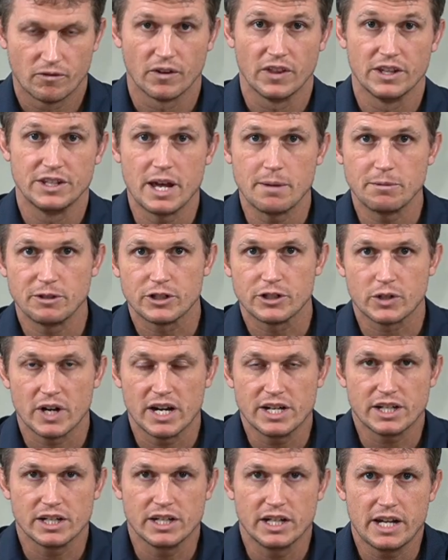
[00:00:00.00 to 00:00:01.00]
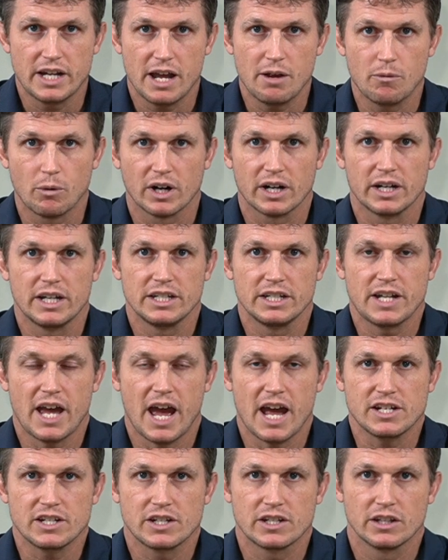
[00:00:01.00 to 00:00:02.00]
For the demonstration today, we're going to
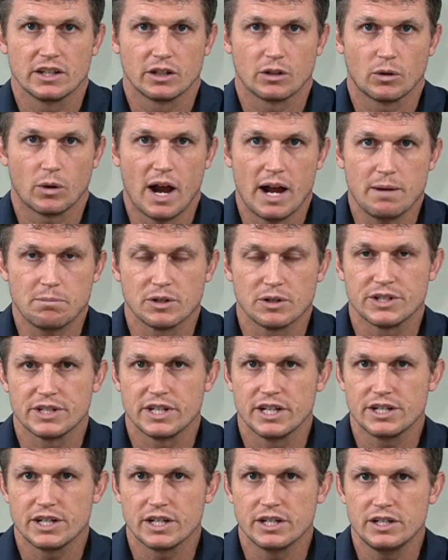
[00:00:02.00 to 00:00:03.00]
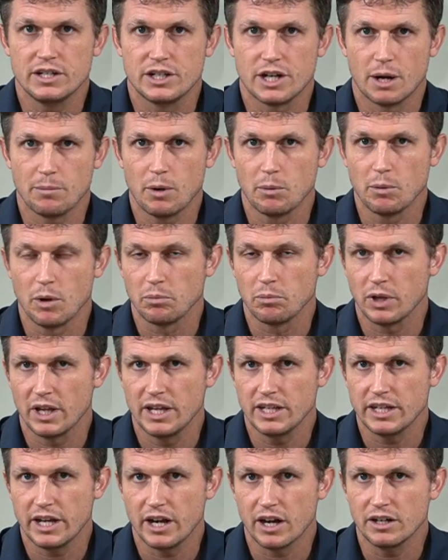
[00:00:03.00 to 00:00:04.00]
attach to the Qore Precision Jumpable
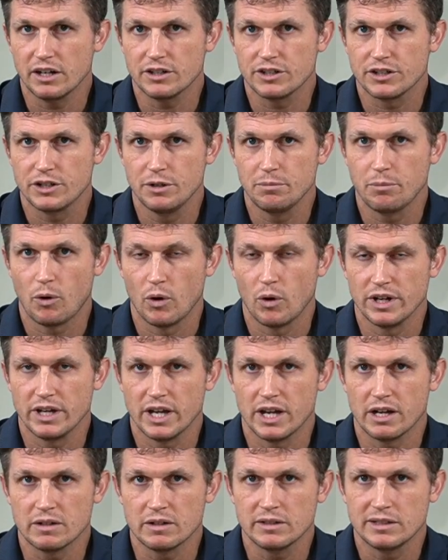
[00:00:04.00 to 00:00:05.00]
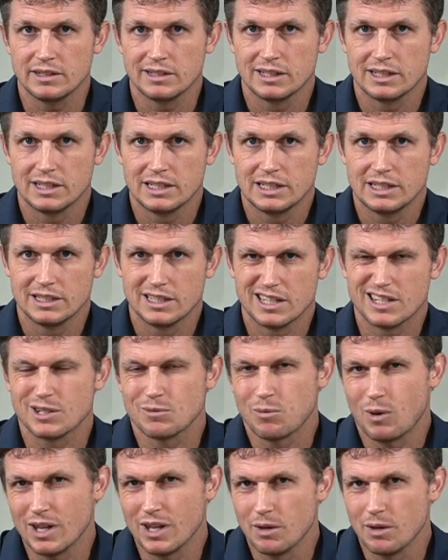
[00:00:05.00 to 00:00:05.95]
Plate Carrier 2.0. This is one of